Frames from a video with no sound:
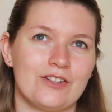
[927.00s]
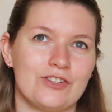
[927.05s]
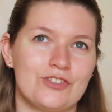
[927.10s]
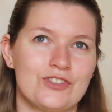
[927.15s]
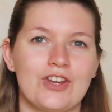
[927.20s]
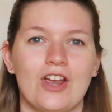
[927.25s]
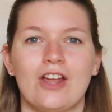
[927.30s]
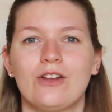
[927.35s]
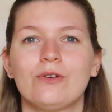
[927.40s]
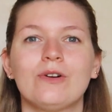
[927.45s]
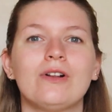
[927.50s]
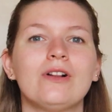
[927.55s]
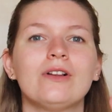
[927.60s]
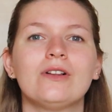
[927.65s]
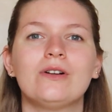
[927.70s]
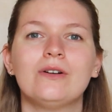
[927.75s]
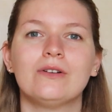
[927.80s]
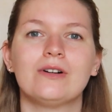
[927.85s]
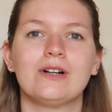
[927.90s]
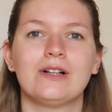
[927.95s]

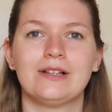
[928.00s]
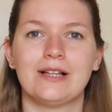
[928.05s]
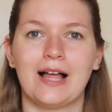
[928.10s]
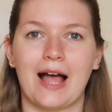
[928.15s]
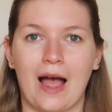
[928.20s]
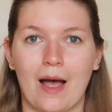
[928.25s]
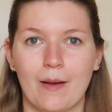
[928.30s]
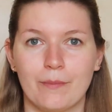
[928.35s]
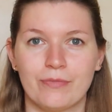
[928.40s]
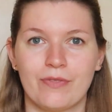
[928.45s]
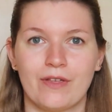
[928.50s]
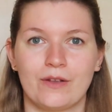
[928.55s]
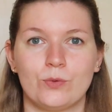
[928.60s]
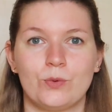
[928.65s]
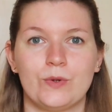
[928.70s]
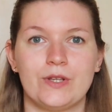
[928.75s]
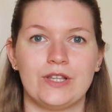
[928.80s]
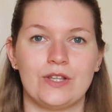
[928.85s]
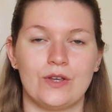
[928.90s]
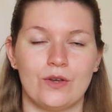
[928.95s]
general Google app that
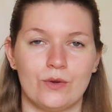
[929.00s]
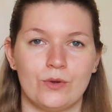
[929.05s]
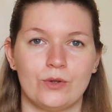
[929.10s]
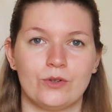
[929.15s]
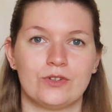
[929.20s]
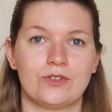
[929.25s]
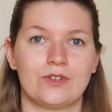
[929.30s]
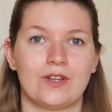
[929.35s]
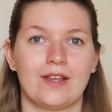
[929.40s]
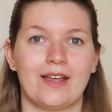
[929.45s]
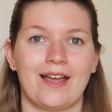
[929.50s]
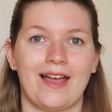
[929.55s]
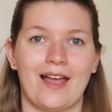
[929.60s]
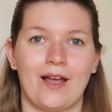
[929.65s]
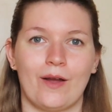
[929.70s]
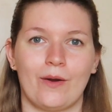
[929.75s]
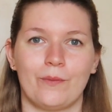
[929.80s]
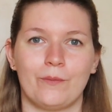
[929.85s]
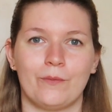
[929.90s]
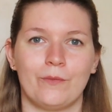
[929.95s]
we use
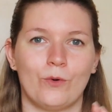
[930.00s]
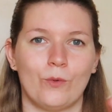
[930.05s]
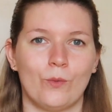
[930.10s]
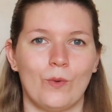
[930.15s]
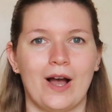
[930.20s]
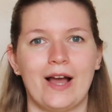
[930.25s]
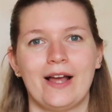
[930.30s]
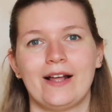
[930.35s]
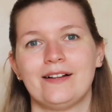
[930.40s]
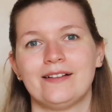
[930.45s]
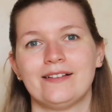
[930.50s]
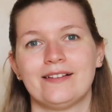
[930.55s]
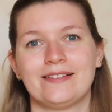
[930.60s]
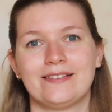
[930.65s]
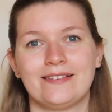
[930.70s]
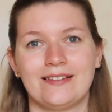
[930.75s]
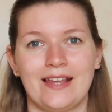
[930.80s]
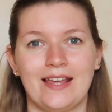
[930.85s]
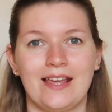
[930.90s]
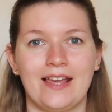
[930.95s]
while
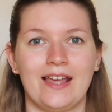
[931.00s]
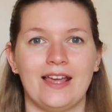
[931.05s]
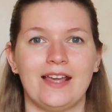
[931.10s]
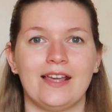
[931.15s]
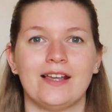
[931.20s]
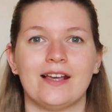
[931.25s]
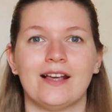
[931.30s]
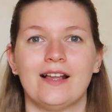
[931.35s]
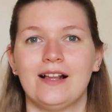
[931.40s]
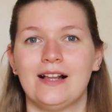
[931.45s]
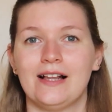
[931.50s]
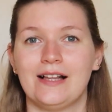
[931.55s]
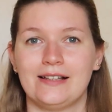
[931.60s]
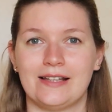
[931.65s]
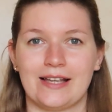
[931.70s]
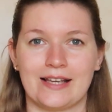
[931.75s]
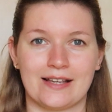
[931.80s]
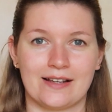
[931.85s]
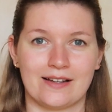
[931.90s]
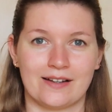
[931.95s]
seeing
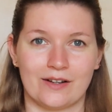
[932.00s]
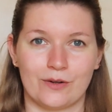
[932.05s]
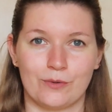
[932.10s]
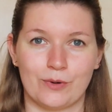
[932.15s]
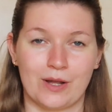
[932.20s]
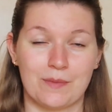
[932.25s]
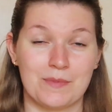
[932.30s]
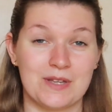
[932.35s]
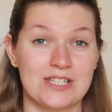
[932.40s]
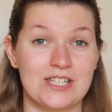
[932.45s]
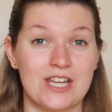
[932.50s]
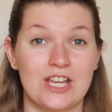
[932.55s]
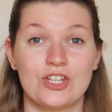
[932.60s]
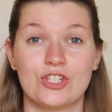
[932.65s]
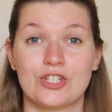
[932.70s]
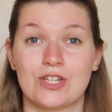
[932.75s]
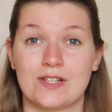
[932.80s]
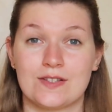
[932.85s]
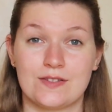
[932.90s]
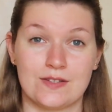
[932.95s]
like
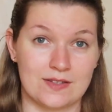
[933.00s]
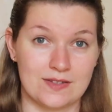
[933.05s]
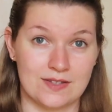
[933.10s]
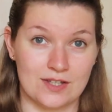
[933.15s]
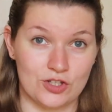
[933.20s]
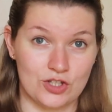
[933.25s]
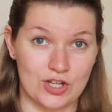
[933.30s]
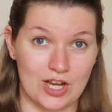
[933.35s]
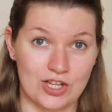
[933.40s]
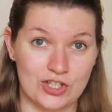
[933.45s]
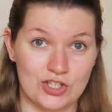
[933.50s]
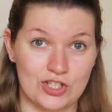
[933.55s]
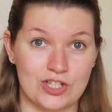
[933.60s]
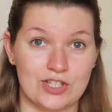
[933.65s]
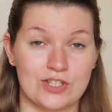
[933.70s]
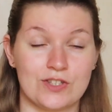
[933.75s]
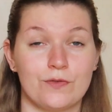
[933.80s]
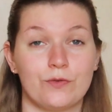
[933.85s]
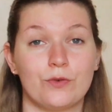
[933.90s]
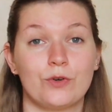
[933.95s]
recommendations and
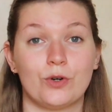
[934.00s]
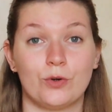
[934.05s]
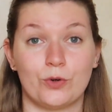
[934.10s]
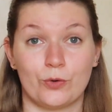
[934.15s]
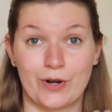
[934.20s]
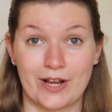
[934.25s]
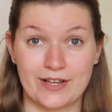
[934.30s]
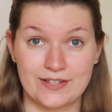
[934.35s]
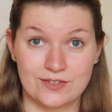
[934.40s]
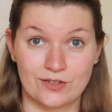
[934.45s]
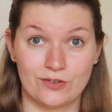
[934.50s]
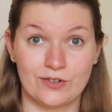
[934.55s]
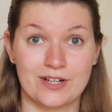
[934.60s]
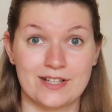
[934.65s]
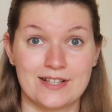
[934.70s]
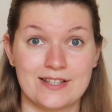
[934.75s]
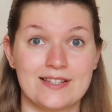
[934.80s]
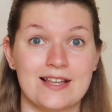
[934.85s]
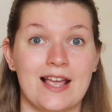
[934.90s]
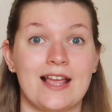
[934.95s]
suggestions for
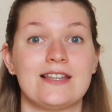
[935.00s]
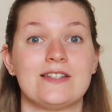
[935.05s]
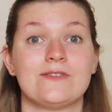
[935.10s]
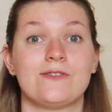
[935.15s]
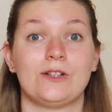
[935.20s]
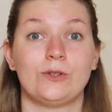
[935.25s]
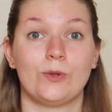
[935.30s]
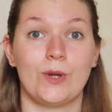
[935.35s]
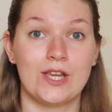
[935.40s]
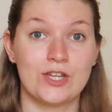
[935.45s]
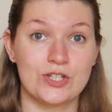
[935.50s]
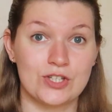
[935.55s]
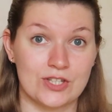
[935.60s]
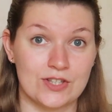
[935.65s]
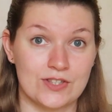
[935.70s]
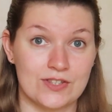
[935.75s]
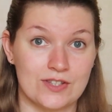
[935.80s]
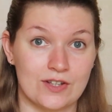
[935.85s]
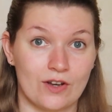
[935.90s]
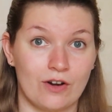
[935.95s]
restaurants and
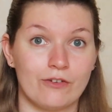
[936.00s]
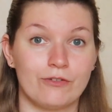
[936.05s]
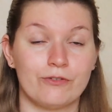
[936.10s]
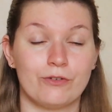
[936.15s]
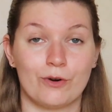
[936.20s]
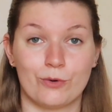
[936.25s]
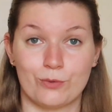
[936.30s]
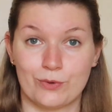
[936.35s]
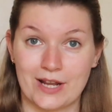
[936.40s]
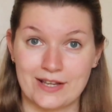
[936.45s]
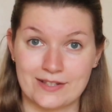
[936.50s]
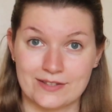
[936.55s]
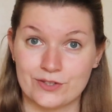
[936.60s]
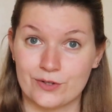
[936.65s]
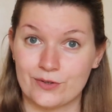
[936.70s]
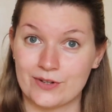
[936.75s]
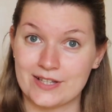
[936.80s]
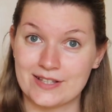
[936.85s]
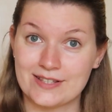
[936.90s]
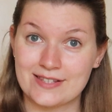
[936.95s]
evaluations of
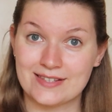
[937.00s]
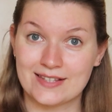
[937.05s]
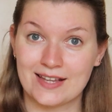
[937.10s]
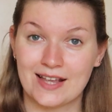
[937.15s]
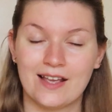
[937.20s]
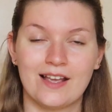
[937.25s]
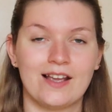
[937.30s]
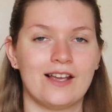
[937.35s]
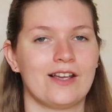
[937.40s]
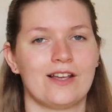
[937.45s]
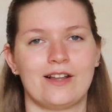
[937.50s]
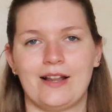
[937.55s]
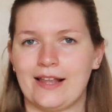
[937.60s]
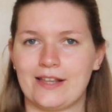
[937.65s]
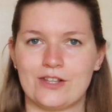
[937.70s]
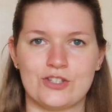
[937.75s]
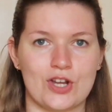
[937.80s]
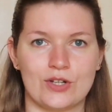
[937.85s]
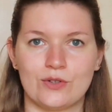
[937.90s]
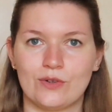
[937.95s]
restaurants,
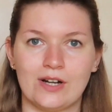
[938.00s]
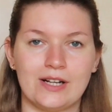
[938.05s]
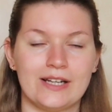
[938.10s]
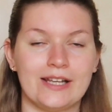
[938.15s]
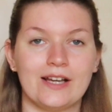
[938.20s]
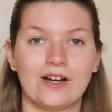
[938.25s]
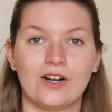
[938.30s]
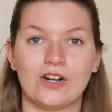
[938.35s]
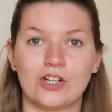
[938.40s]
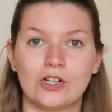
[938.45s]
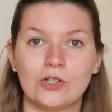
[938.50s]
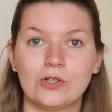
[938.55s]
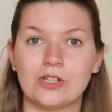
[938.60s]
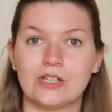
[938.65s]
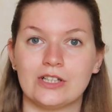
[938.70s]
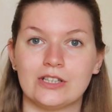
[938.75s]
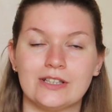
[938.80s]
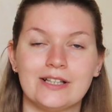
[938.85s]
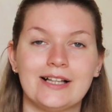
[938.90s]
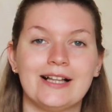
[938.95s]
like generally on
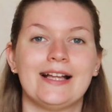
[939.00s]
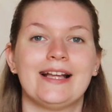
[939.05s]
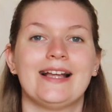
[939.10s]
Google,